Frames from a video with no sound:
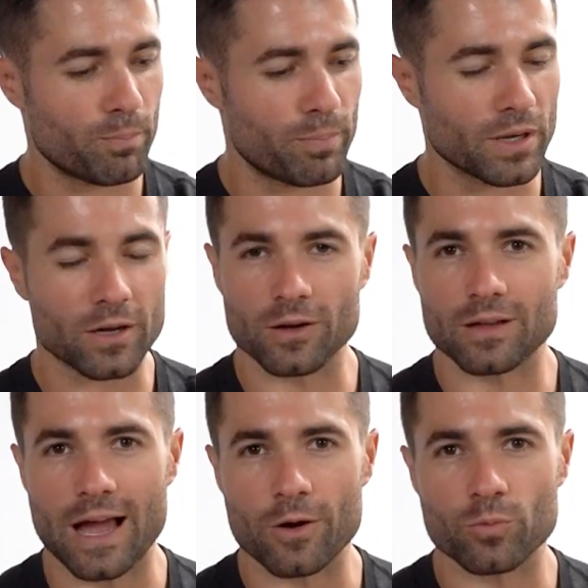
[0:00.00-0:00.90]
bigger
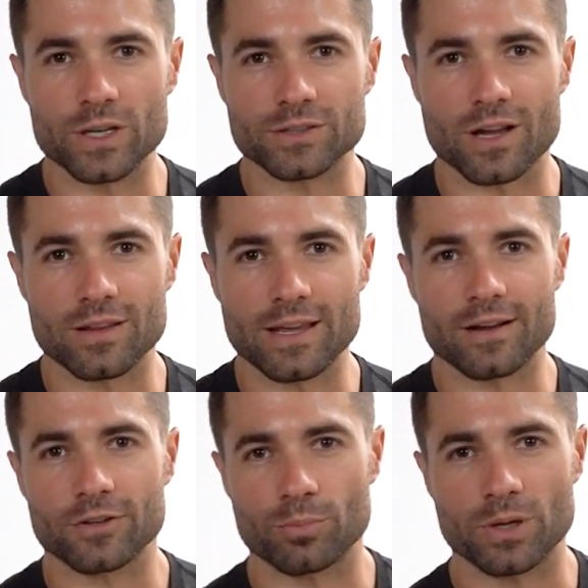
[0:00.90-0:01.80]
cloud wheels on
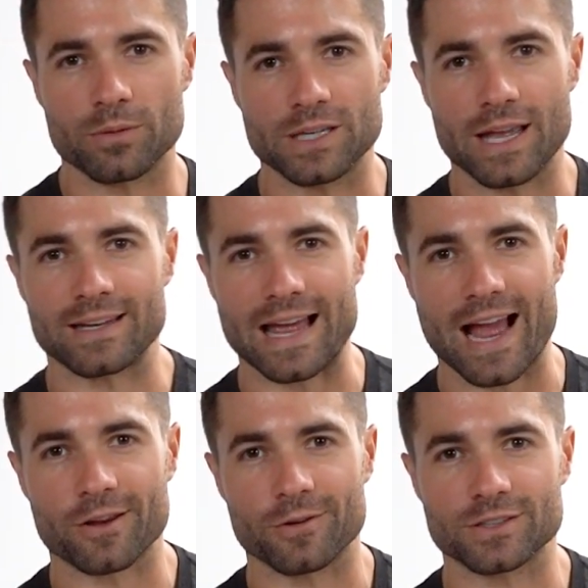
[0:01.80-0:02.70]
there, you'll be able to get an
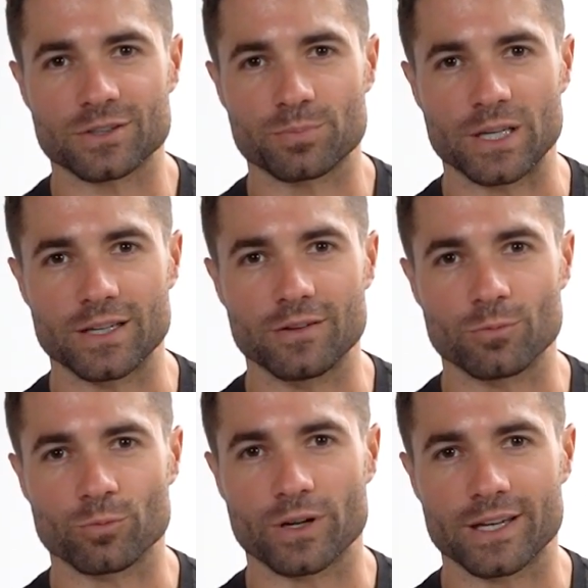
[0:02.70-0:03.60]
accurate speed
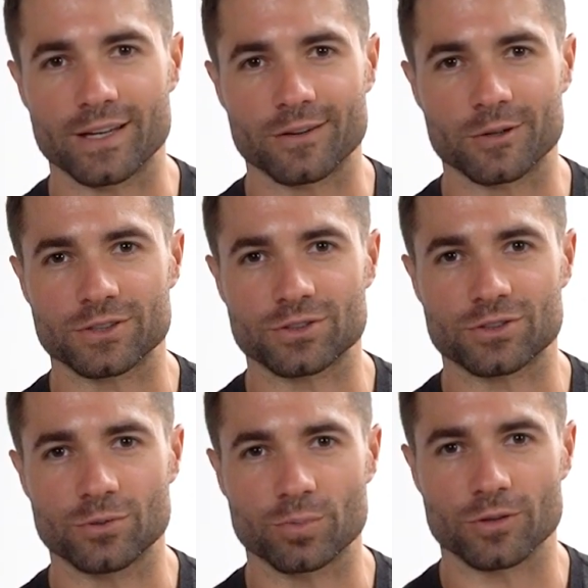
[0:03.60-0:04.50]
reading, which is
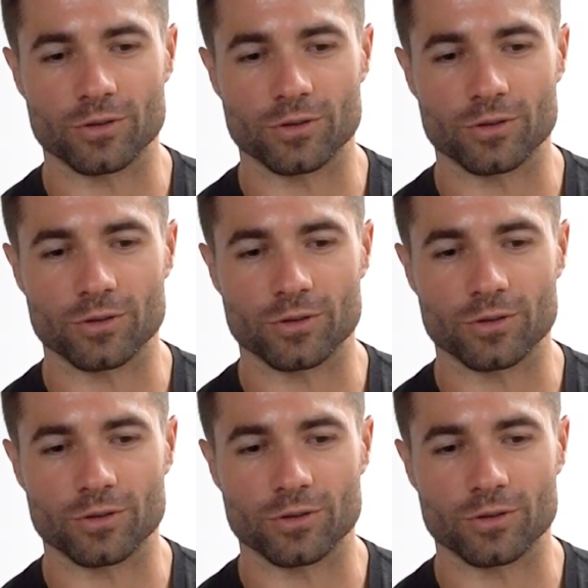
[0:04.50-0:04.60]
super